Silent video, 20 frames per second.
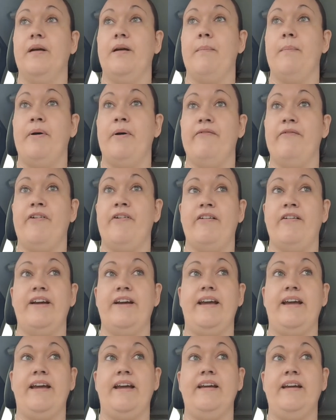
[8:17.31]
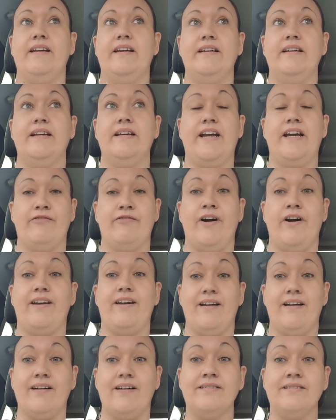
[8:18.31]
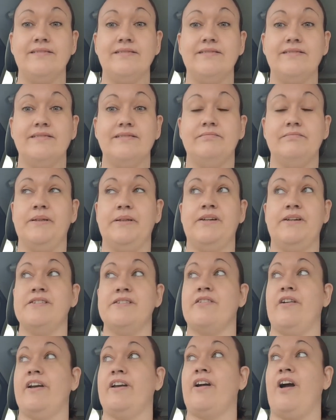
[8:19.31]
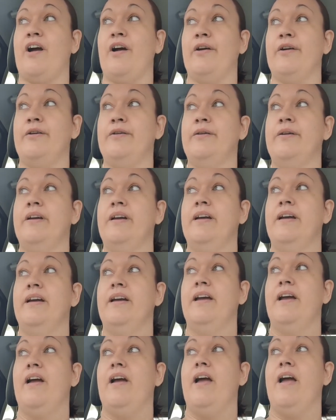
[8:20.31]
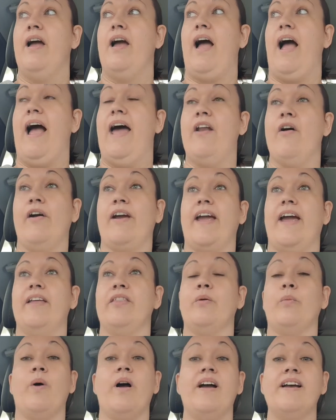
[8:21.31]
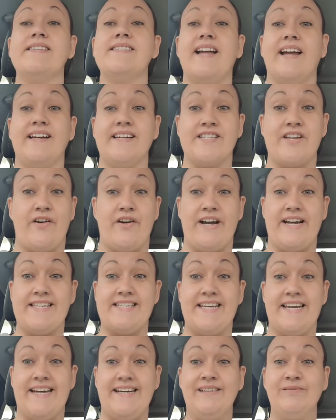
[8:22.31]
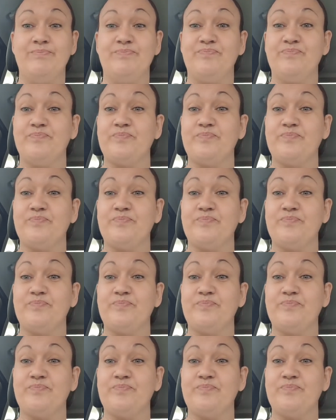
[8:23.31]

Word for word: but very irregular, because I go and I get the worst anxiety.